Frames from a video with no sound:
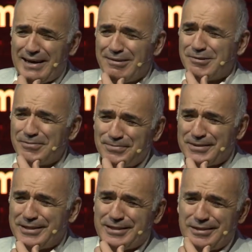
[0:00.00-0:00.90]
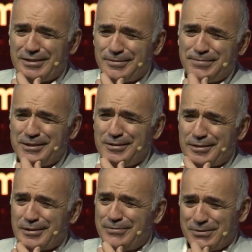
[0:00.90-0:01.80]
orphan
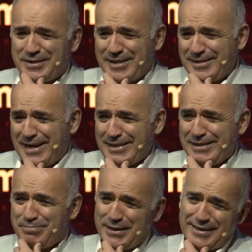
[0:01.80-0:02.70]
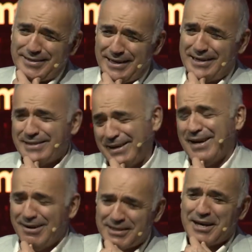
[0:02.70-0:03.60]
girl from Kentucky playing chess,
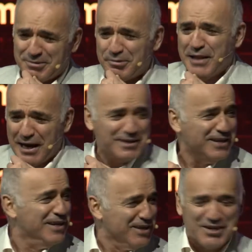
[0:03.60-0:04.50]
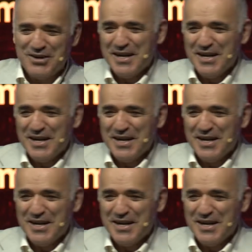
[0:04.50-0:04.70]
okay, good luck. So,